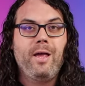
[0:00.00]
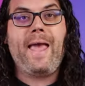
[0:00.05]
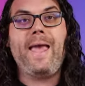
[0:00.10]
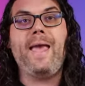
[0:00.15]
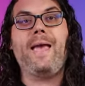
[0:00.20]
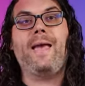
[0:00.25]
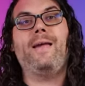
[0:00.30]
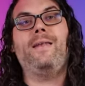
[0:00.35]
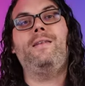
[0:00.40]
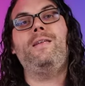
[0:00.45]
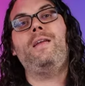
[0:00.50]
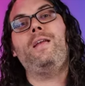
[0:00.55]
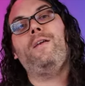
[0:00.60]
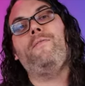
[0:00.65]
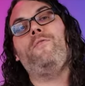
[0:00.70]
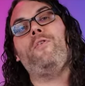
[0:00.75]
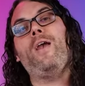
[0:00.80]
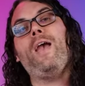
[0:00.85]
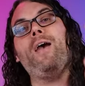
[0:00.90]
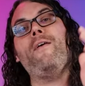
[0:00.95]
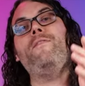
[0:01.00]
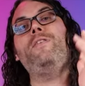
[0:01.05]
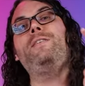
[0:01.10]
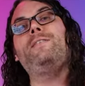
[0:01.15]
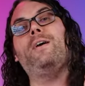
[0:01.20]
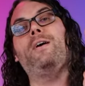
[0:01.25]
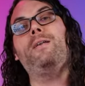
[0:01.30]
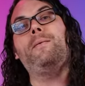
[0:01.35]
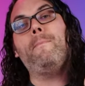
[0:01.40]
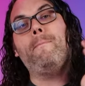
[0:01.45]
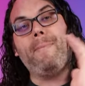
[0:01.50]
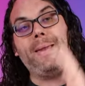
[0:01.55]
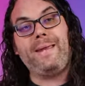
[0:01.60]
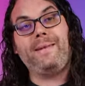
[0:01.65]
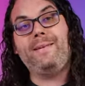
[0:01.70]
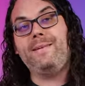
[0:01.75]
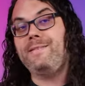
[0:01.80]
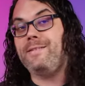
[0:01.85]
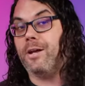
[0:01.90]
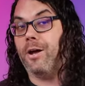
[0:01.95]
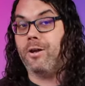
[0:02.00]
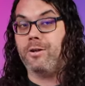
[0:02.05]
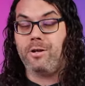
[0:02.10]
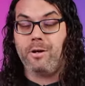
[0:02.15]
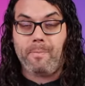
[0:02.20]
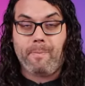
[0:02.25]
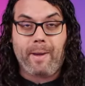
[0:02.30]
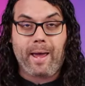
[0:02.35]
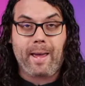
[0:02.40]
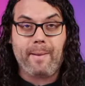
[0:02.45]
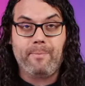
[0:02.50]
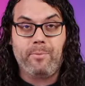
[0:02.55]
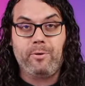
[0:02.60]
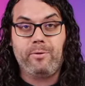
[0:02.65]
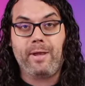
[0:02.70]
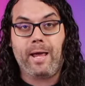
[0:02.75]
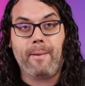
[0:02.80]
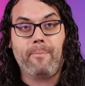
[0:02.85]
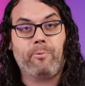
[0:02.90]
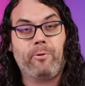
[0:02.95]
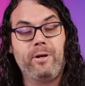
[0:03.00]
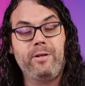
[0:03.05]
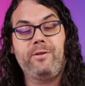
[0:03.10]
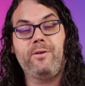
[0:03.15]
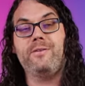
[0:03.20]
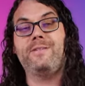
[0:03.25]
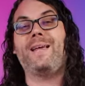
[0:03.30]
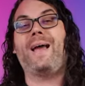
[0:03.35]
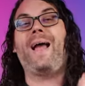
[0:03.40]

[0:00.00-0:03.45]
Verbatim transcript: And if you haven't done maintenance on your Bambu Lab printers,